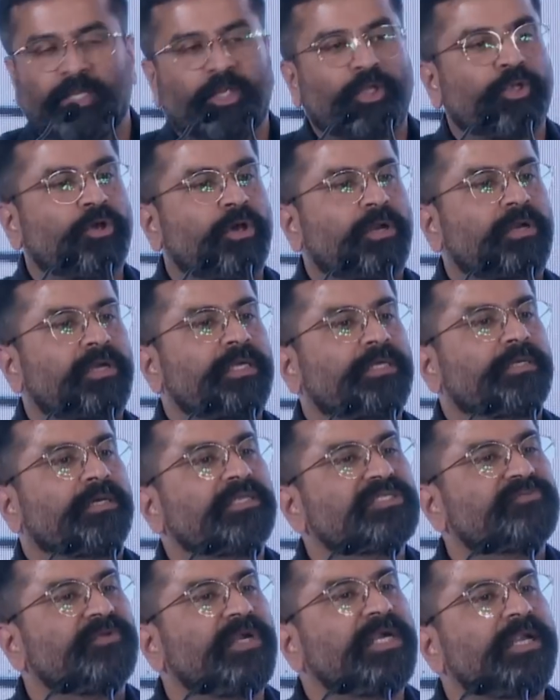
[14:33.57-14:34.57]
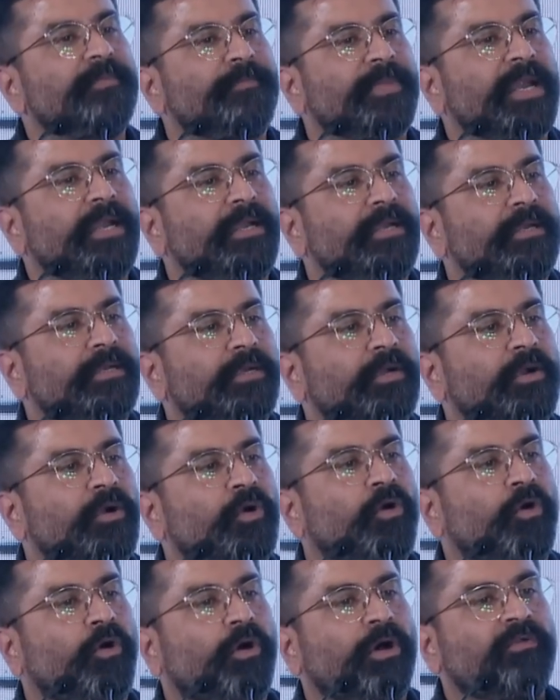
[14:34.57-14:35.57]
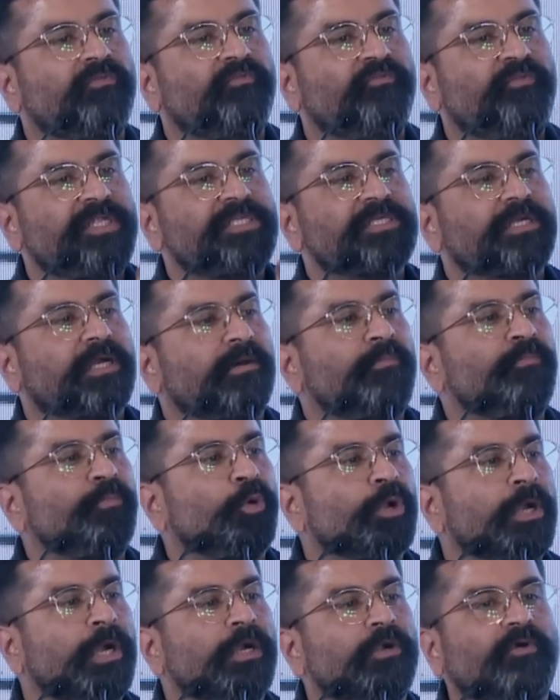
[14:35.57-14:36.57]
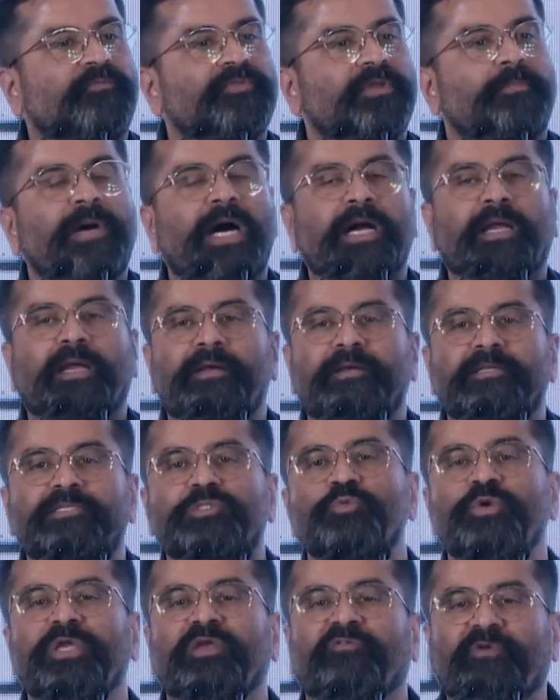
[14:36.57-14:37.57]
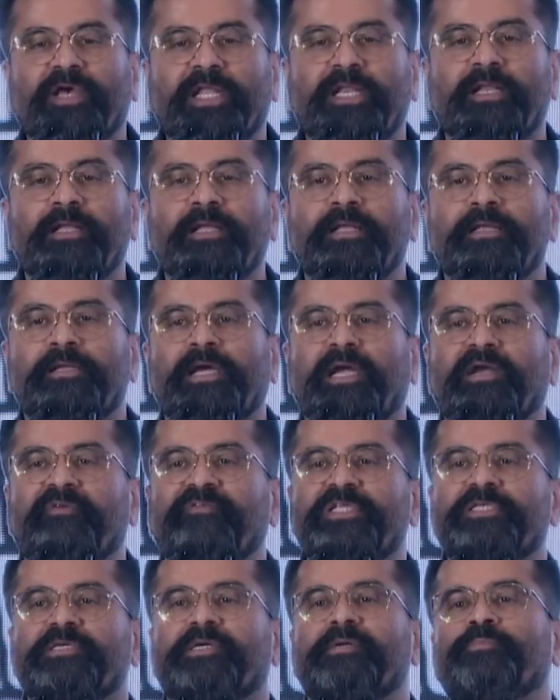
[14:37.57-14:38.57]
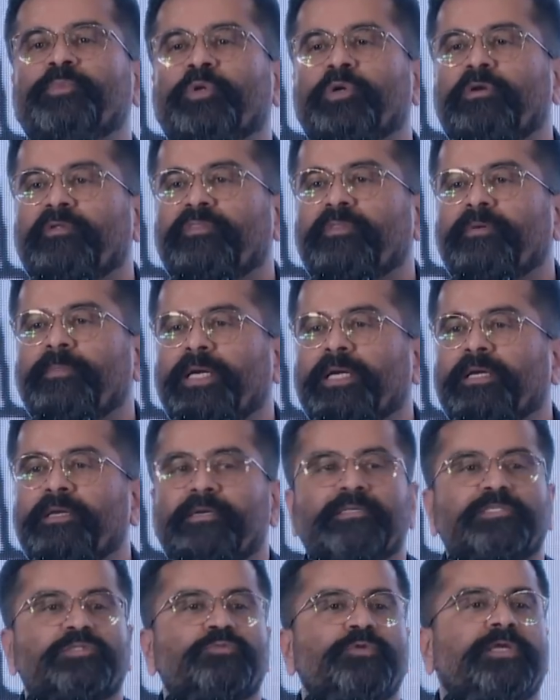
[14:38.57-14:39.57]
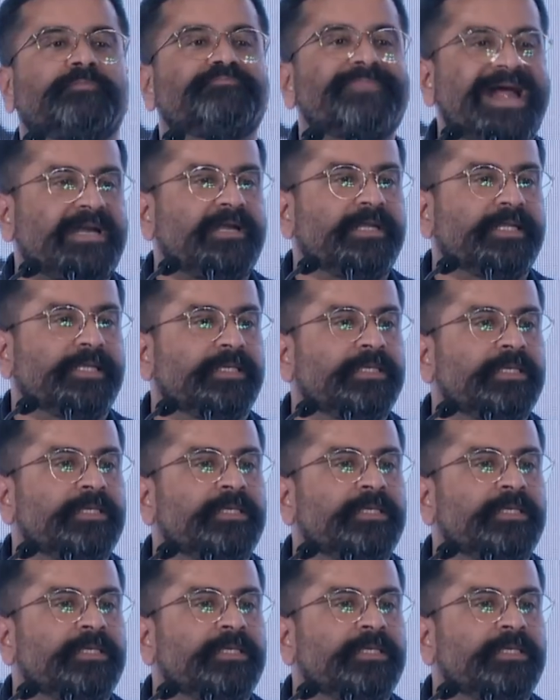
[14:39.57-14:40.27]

your returns will depend on which component of the market is doing well and which component of the market is doing badly.